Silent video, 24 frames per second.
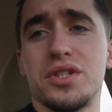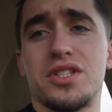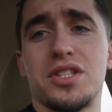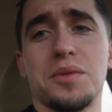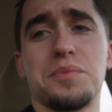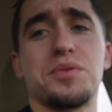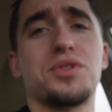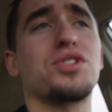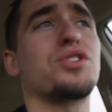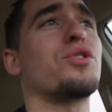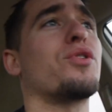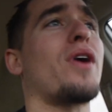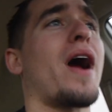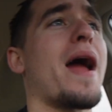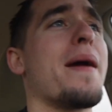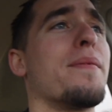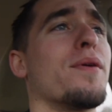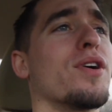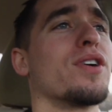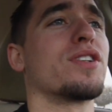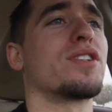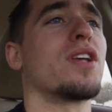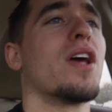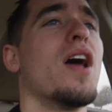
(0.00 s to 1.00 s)

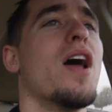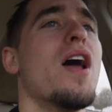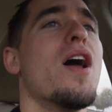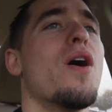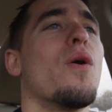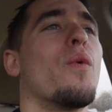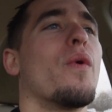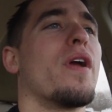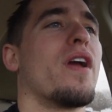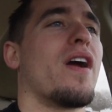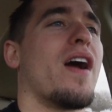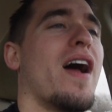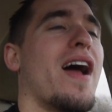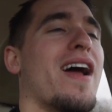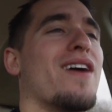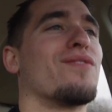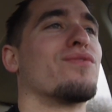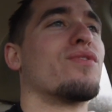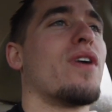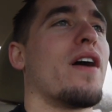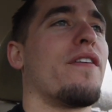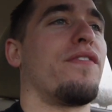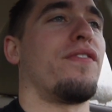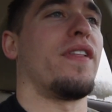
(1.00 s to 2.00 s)
subscribers. We are at
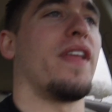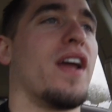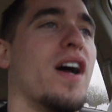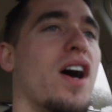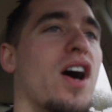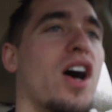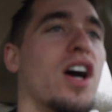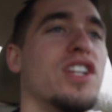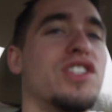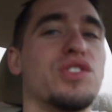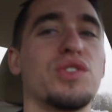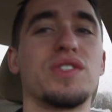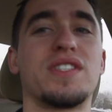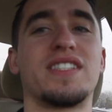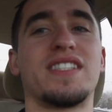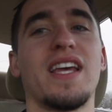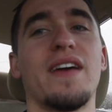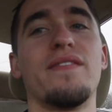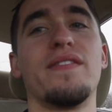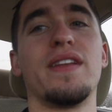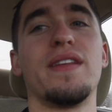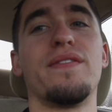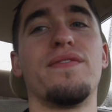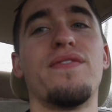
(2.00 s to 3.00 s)
roughly
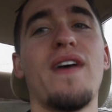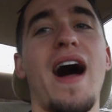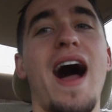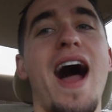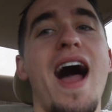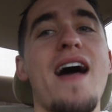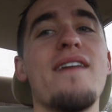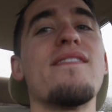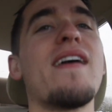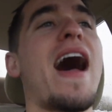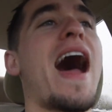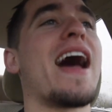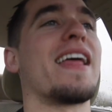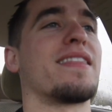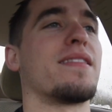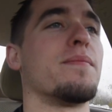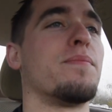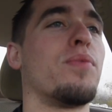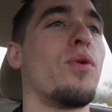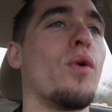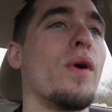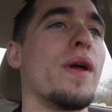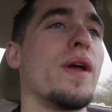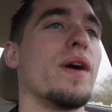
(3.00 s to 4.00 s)
175 at the
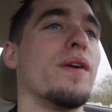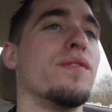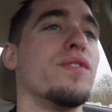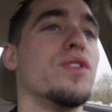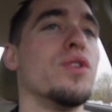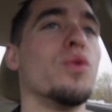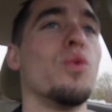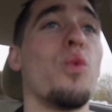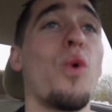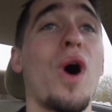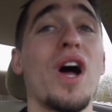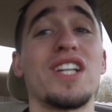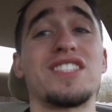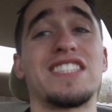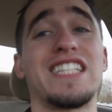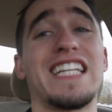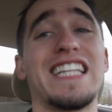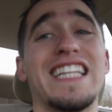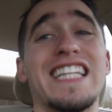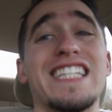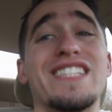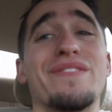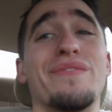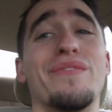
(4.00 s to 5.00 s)
point of you
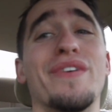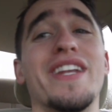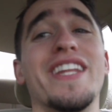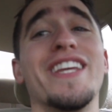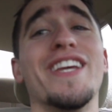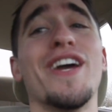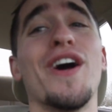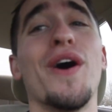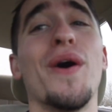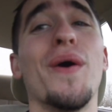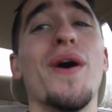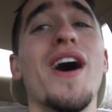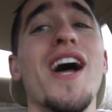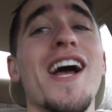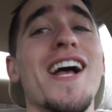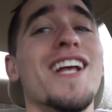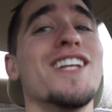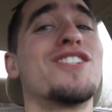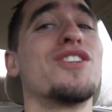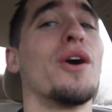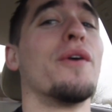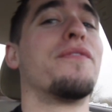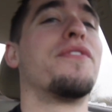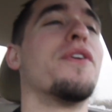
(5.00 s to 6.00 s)
watching this video.
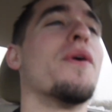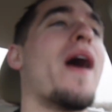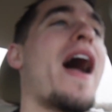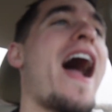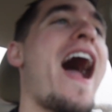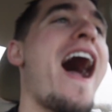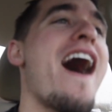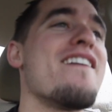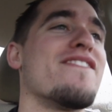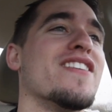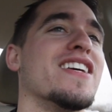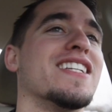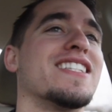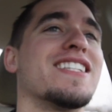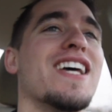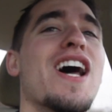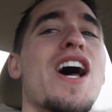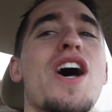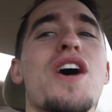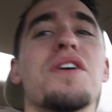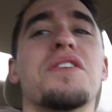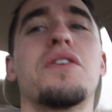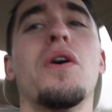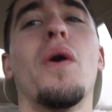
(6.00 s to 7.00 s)
So if you haven't,
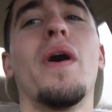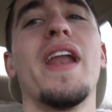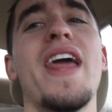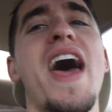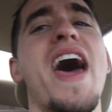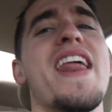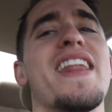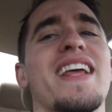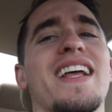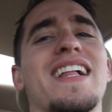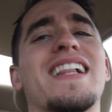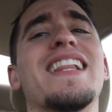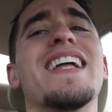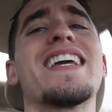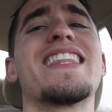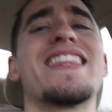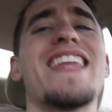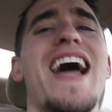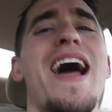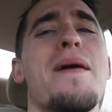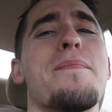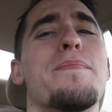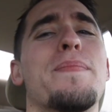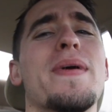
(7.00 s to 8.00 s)
go ahead and click
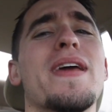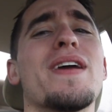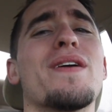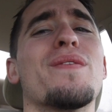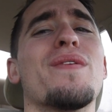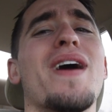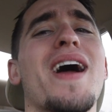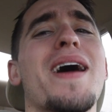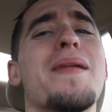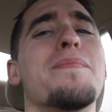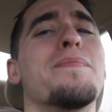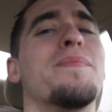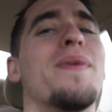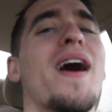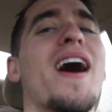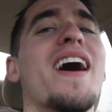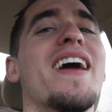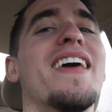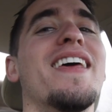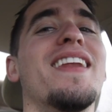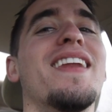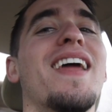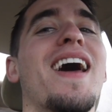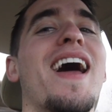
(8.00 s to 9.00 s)
that big red
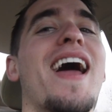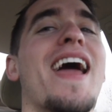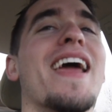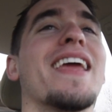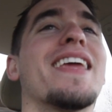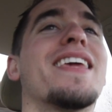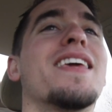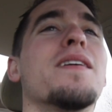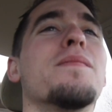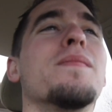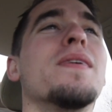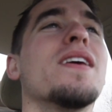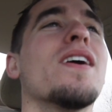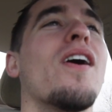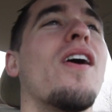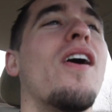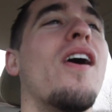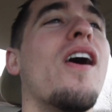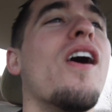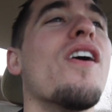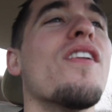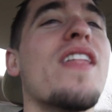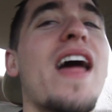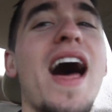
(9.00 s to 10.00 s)
button and give me
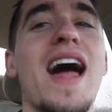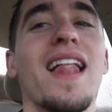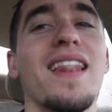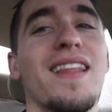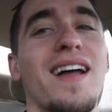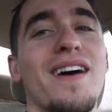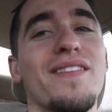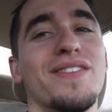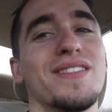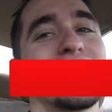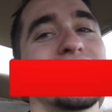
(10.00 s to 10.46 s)
all that love